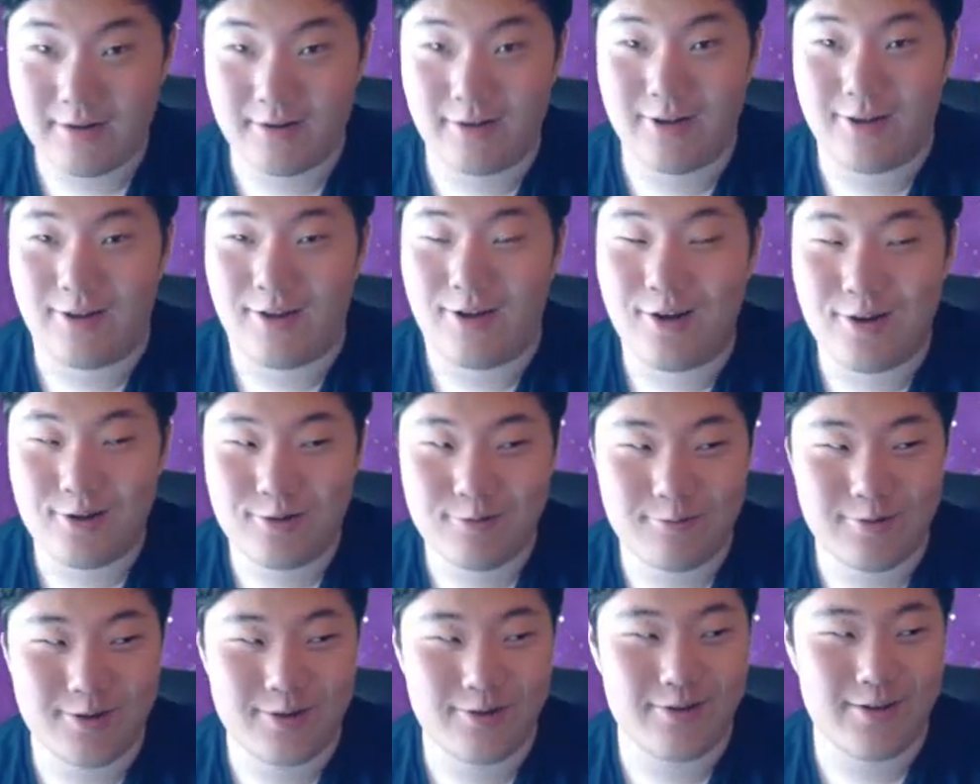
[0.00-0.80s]

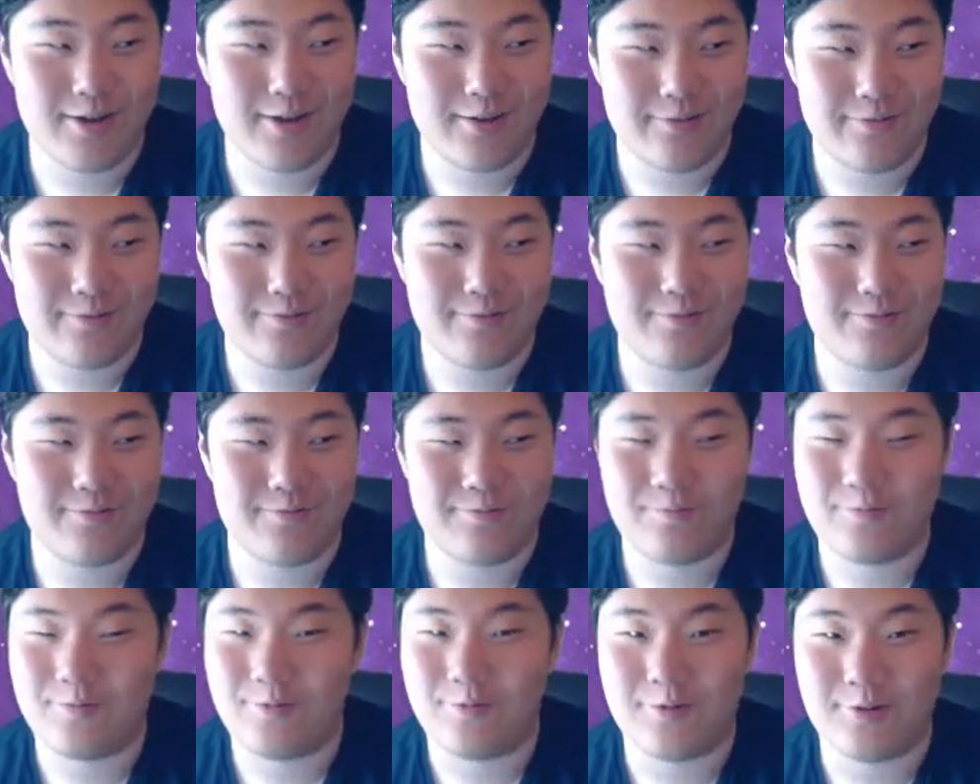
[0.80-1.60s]
long one, uh,
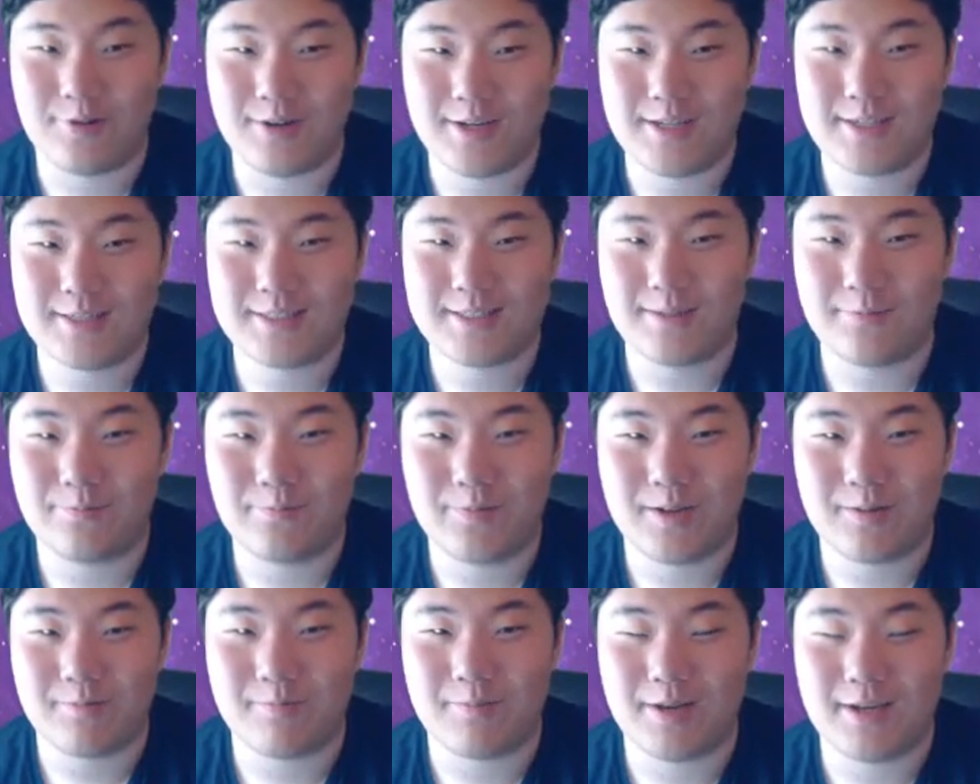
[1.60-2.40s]
40
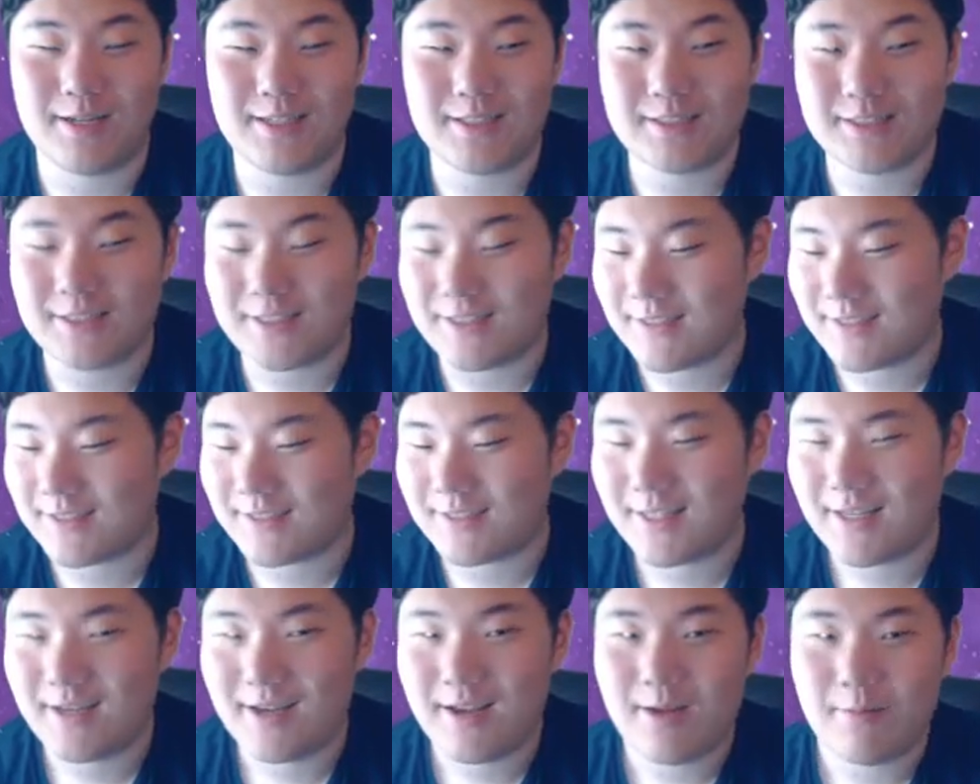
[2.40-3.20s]
something minutes.
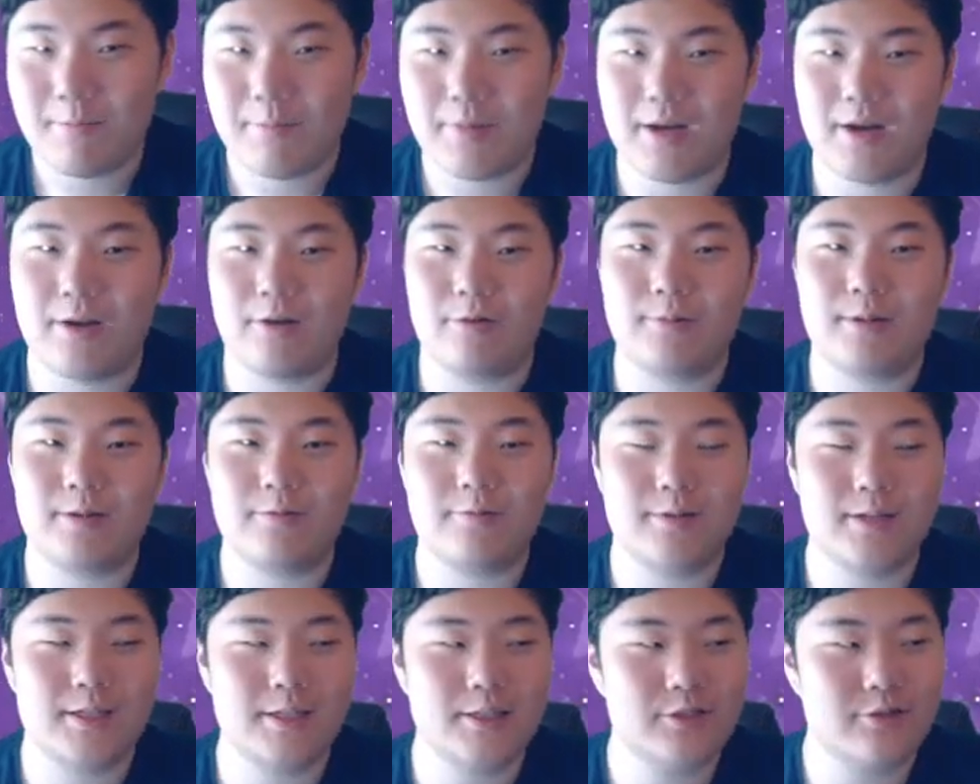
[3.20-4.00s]
Jeez. But I hope
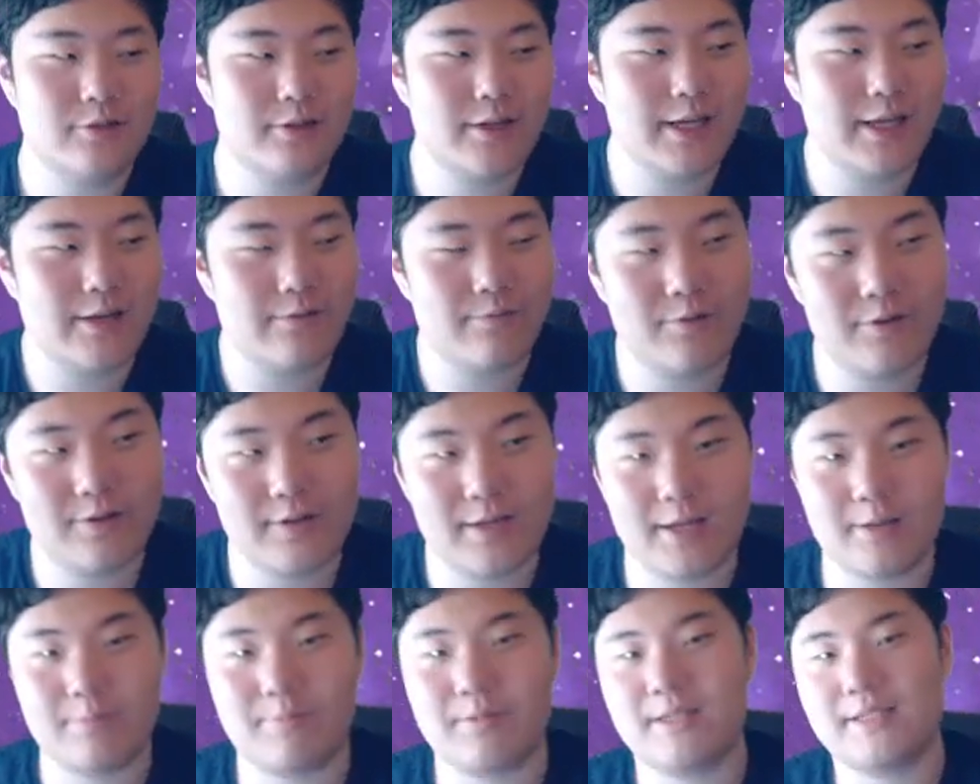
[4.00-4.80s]
everyone enjoyed. If you
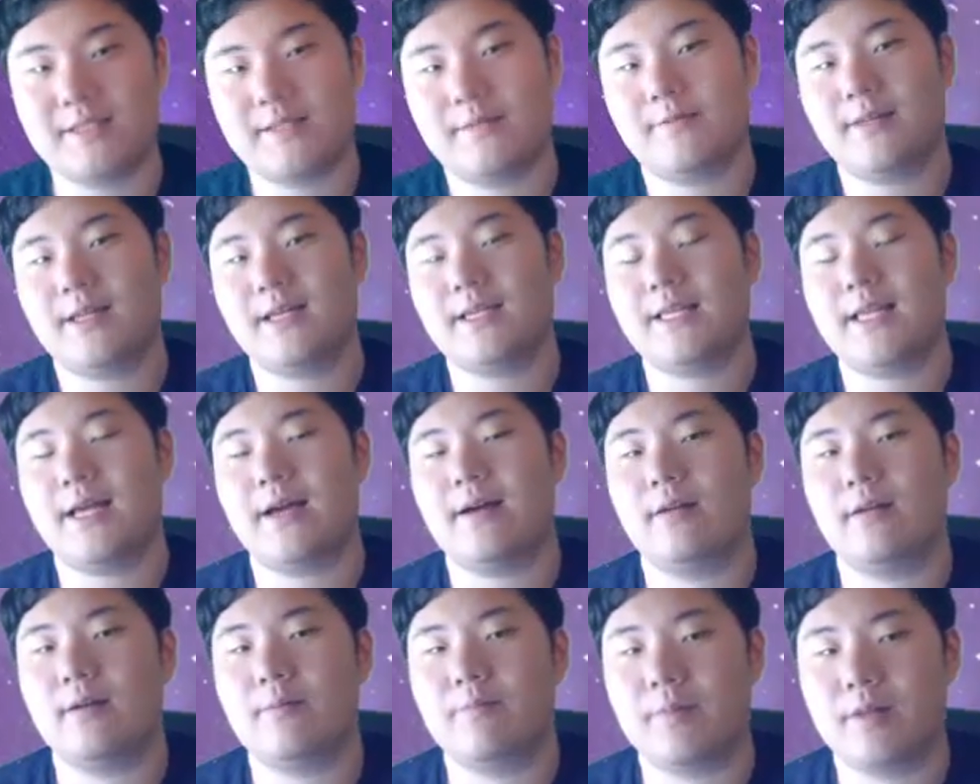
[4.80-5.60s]
did, please leave a like
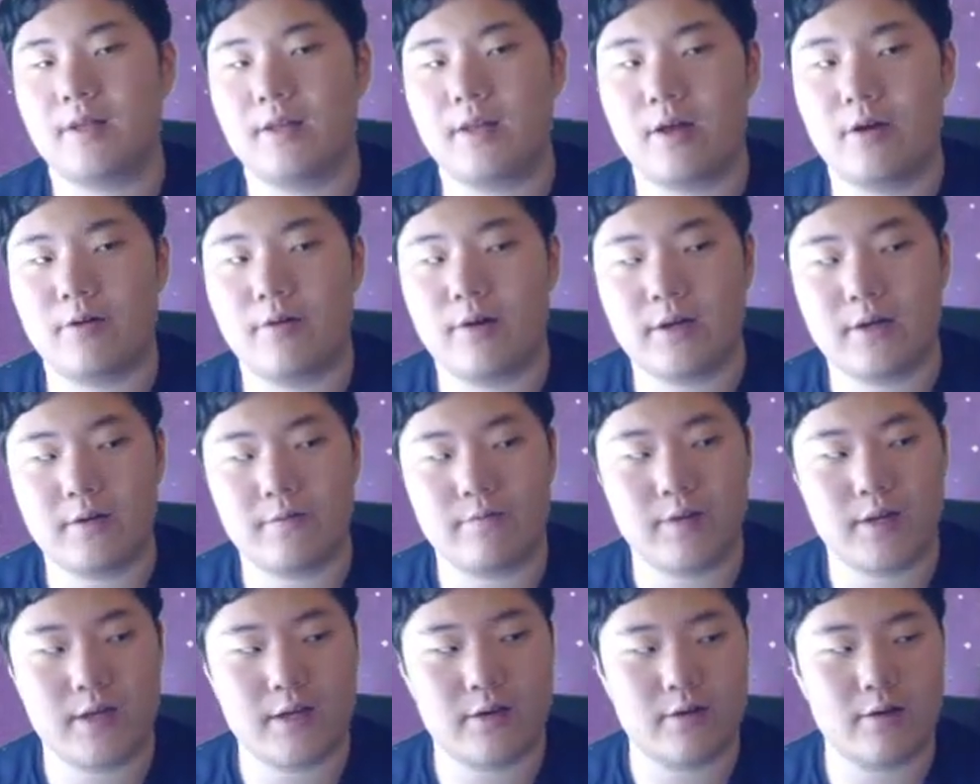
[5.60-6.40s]
down below on the
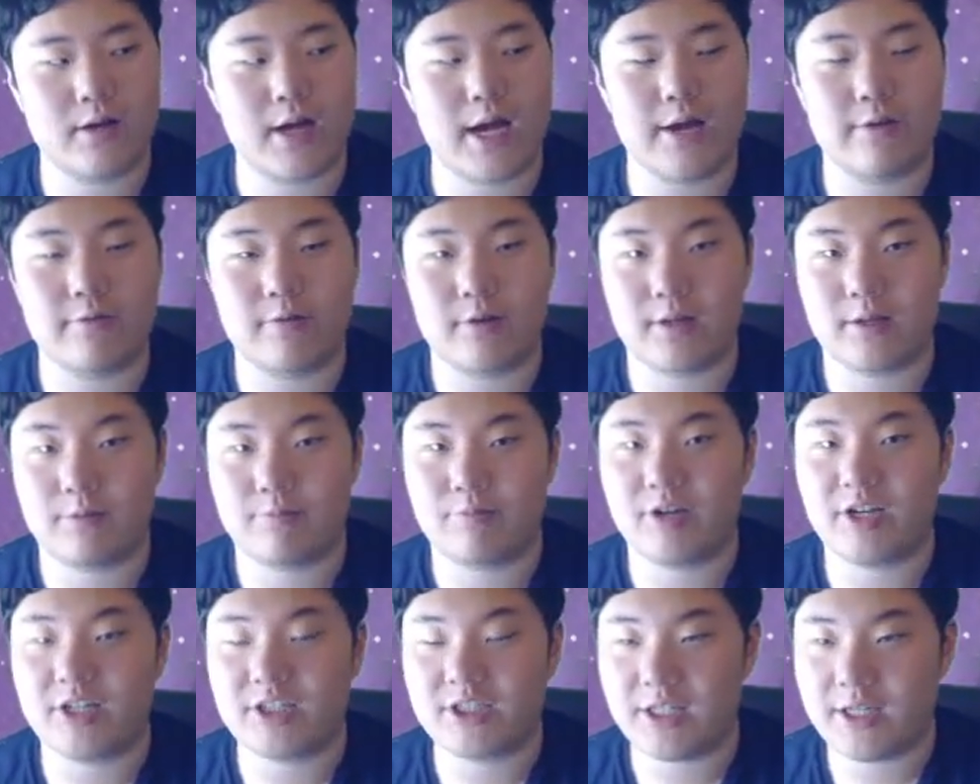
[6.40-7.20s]
video. I really
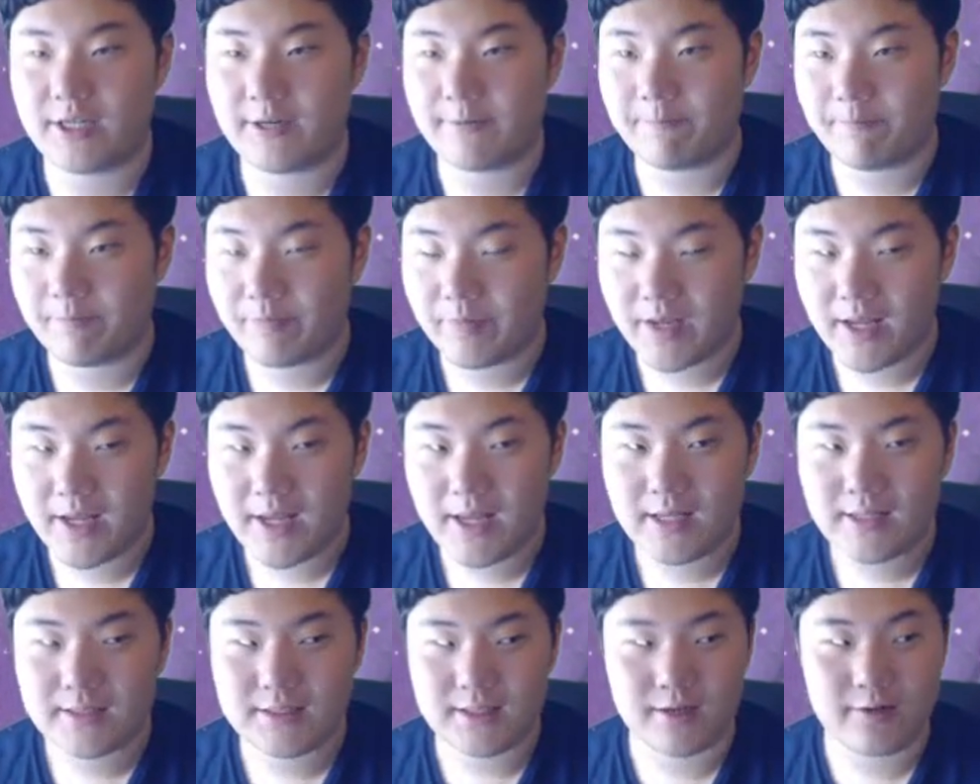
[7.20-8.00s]
appreciate it.
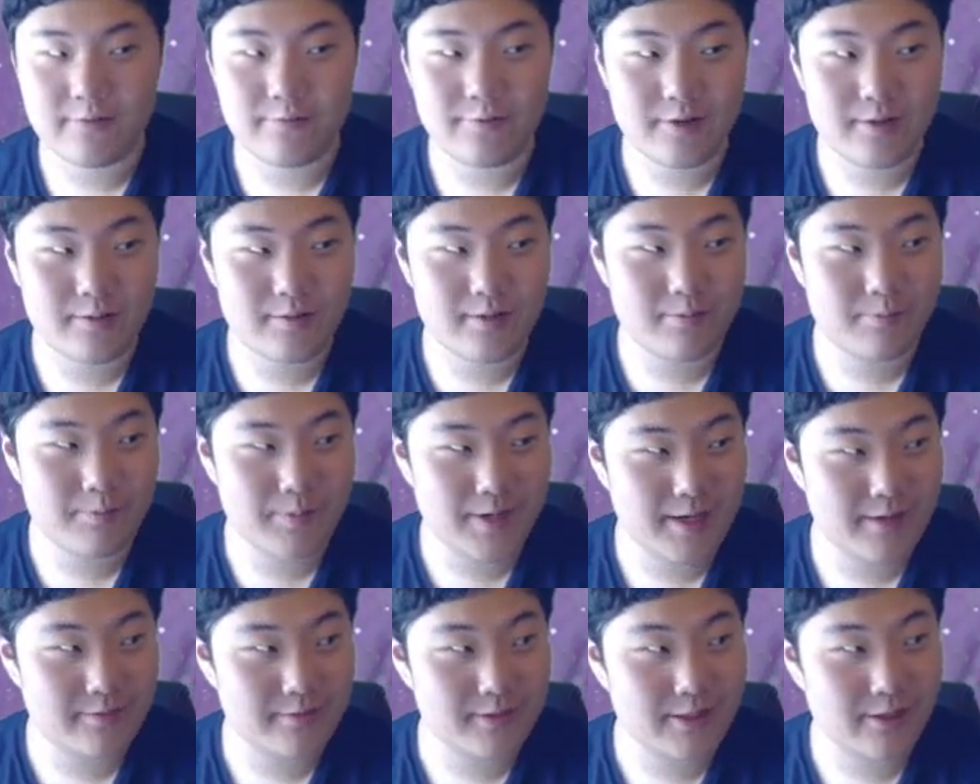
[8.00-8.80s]
Sorry for the
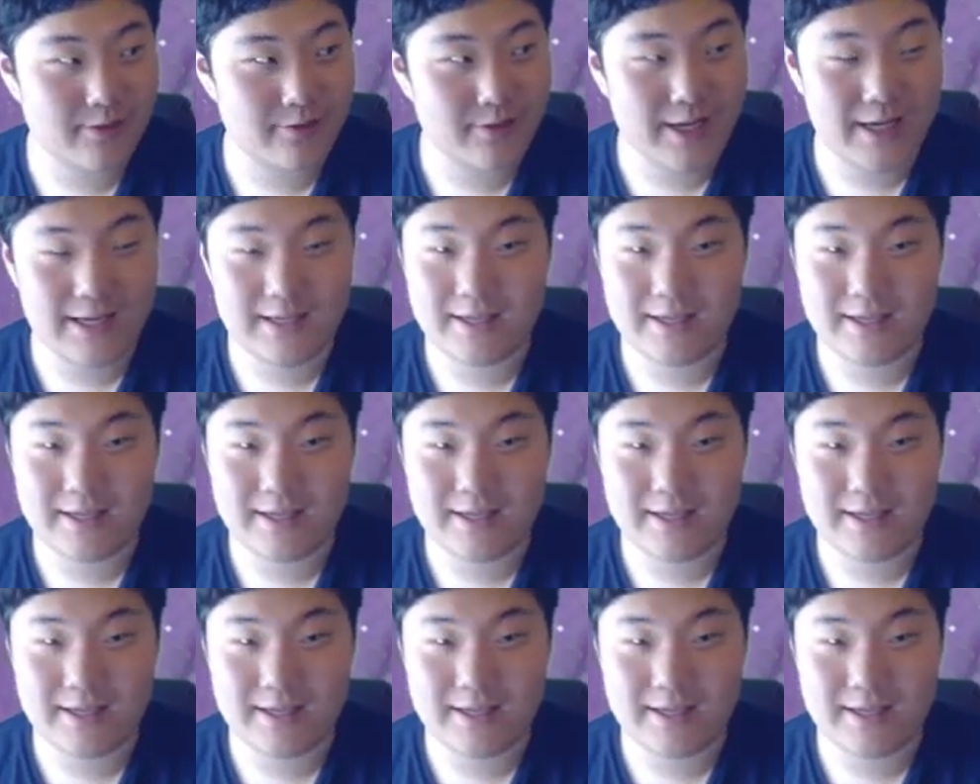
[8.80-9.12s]
bit of slow,